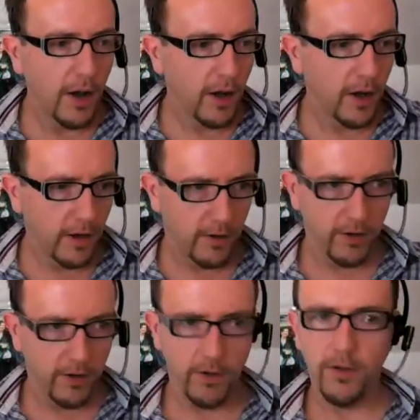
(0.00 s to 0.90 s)

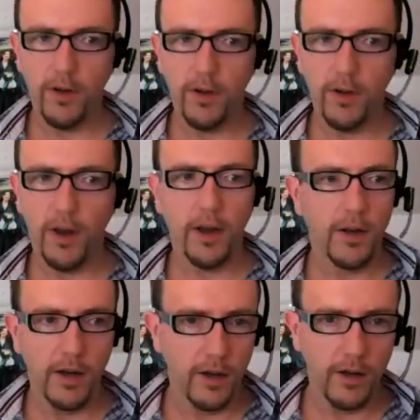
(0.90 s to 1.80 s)
sustain it in the
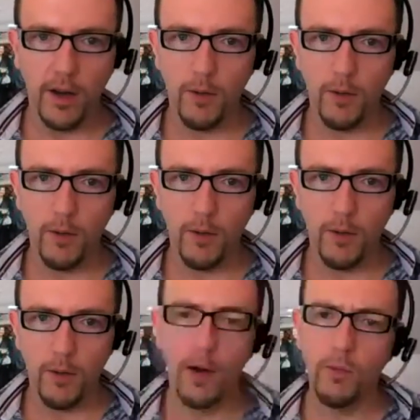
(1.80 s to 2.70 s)
same way.
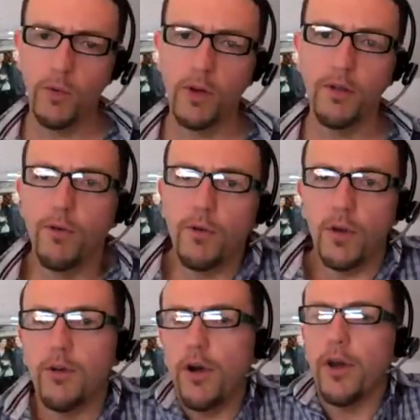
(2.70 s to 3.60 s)
I'm looking forward to
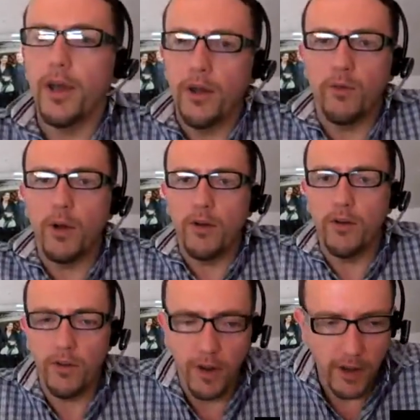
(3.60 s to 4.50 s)
growing it as well as
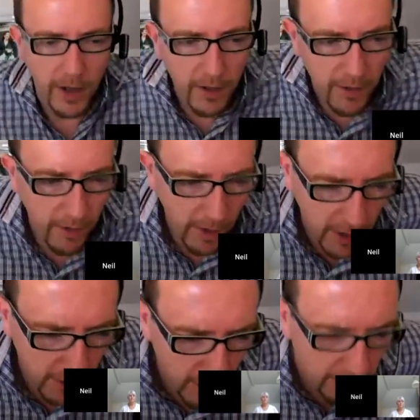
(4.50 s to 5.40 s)
sustaining it. So
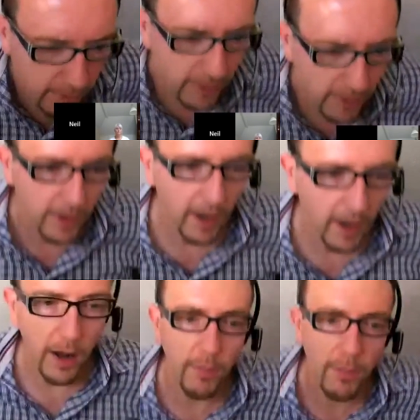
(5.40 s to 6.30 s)
thank you, everyone.
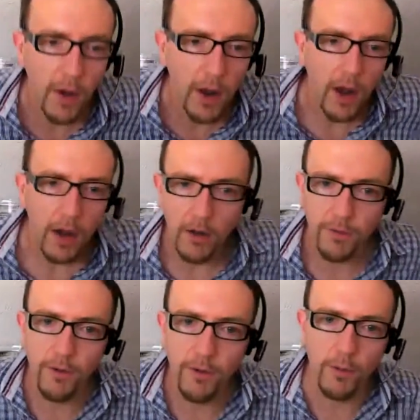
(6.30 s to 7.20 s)
Look
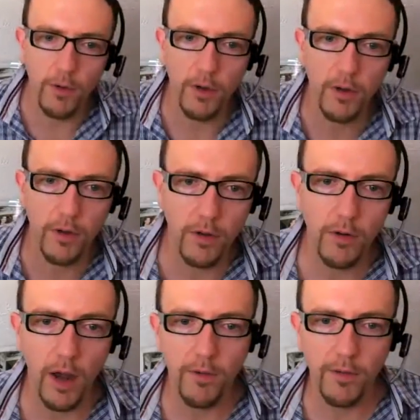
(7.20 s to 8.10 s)
forward
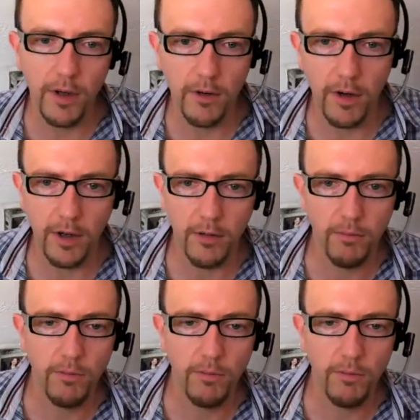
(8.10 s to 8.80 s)
to having a great